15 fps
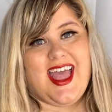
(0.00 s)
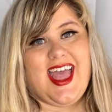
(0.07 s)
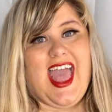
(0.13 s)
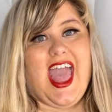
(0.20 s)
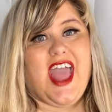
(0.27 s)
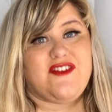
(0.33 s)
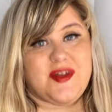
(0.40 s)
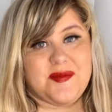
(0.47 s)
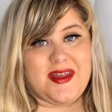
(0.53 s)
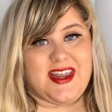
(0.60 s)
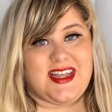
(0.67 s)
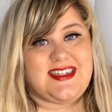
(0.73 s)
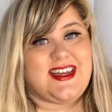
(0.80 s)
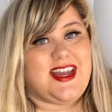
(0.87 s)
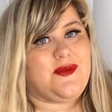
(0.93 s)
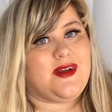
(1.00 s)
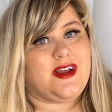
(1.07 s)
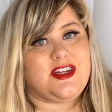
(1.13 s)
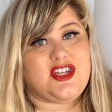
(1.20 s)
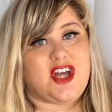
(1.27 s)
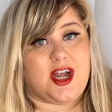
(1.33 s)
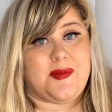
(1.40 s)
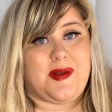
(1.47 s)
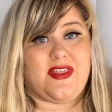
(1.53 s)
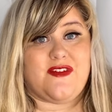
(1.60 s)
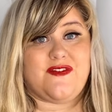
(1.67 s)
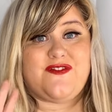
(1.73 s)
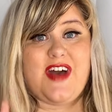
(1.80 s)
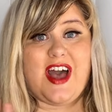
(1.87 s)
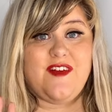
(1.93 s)
Hey everybody, today we're going to talk about the
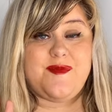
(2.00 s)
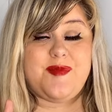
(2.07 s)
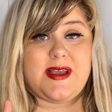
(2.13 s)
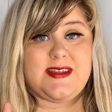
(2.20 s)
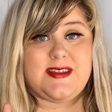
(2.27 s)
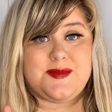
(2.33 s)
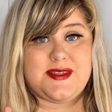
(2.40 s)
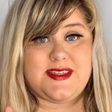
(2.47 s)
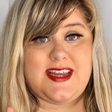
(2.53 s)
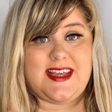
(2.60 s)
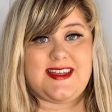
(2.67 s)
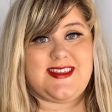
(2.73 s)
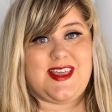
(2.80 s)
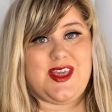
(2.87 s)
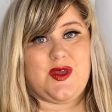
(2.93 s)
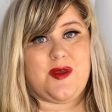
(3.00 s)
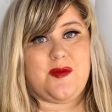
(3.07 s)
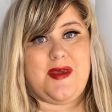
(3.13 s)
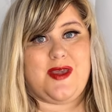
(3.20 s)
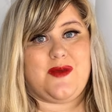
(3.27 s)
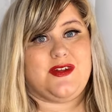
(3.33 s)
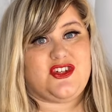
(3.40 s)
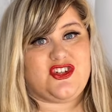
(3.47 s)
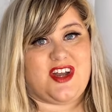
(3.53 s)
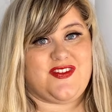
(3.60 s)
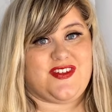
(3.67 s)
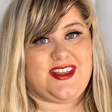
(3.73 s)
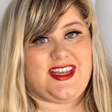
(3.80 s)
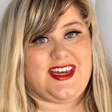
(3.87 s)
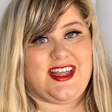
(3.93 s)
five biggest mistakes that you can make when
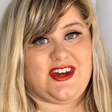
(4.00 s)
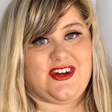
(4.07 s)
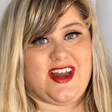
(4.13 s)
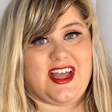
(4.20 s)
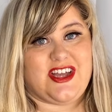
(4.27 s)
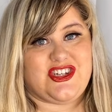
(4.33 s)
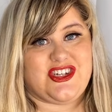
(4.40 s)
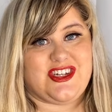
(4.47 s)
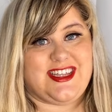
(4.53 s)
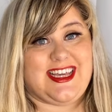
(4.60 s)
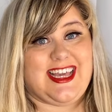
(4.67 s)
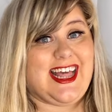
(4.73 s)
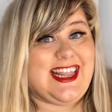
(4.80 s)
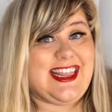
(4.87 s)
traveling internationally.